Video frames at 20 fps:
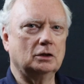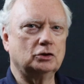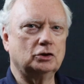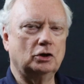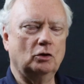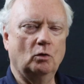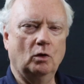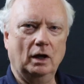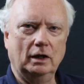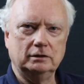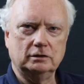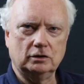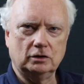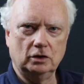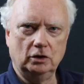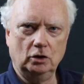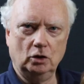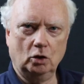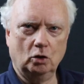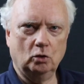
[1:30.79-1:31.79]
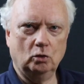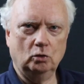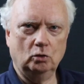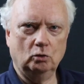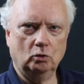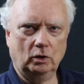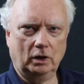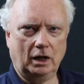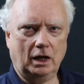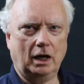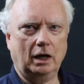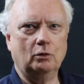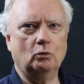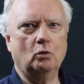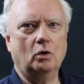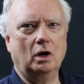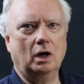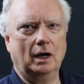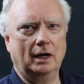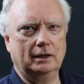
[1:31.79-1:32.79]
She wants to know what I
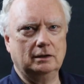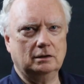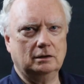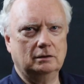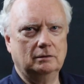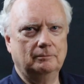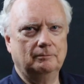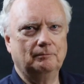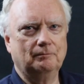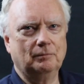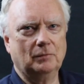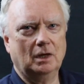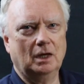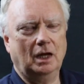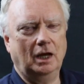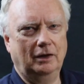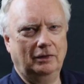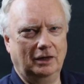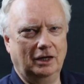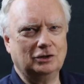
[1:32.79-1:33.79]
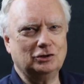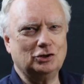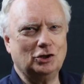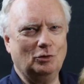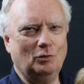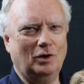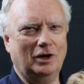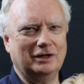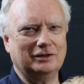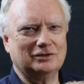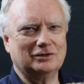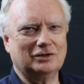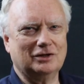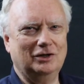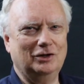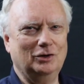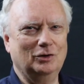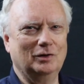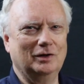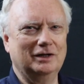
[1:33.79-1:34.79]
want, and then she wants
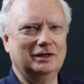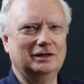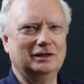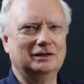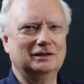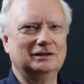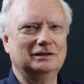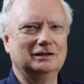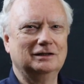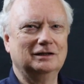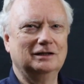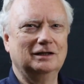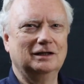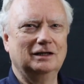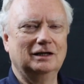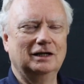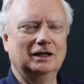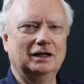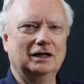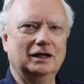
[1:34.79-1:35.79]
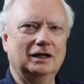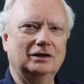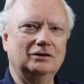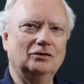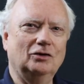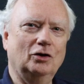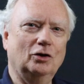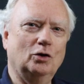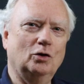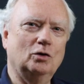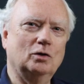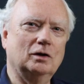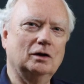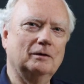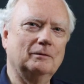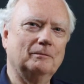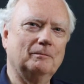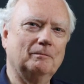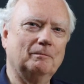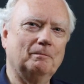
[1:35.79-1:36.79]
to do it." And you
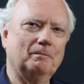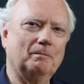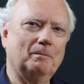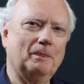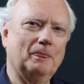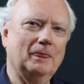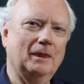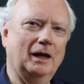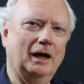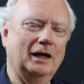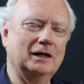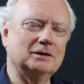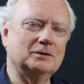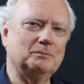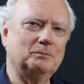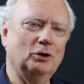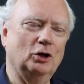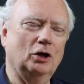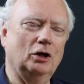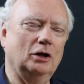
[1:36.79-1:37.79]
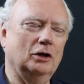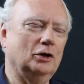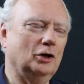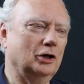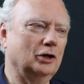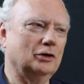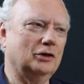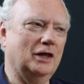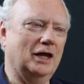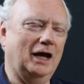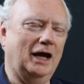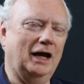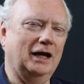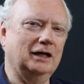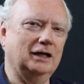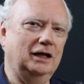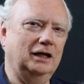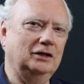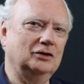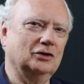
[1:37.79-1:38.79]
know, as Bill heard
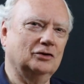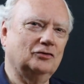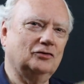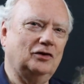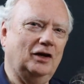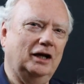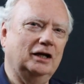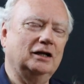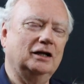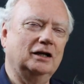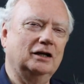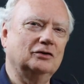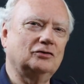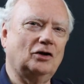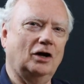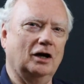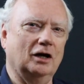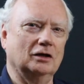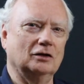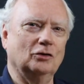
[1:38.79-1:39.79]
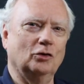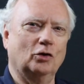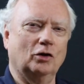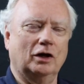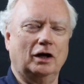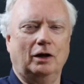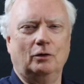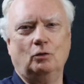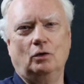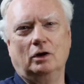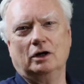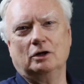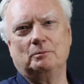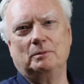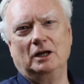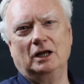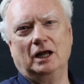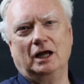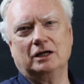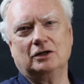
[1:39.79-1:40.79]
that, he just said in his heart, "Lord, I want to
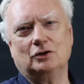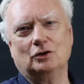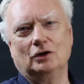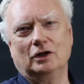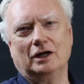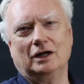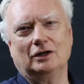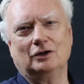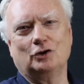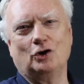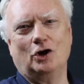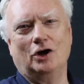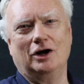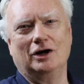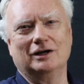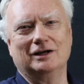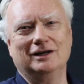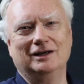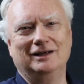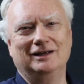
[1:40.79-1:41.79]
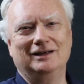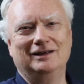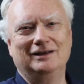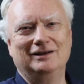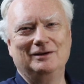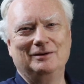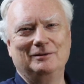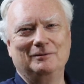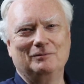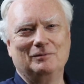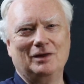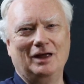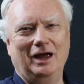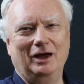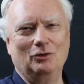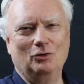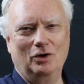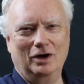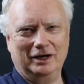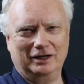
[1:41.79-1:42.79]
be like your little dog.
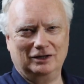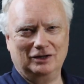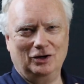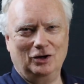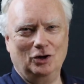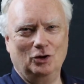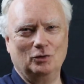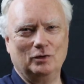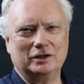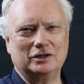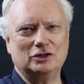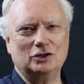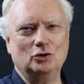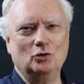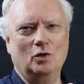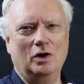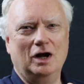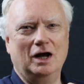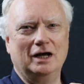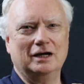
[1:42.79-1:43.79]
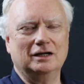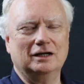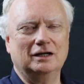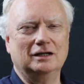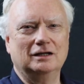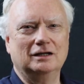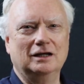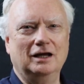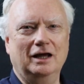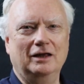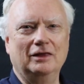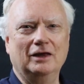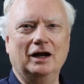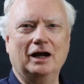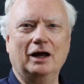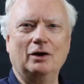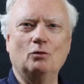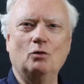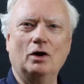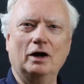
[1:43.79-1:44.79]
I want to know what you want, and
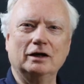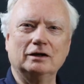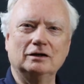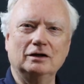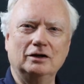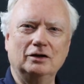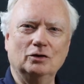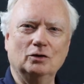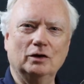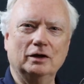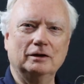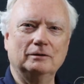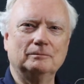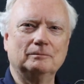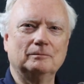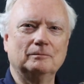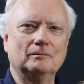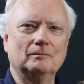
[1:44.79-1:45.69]
then I want to do it."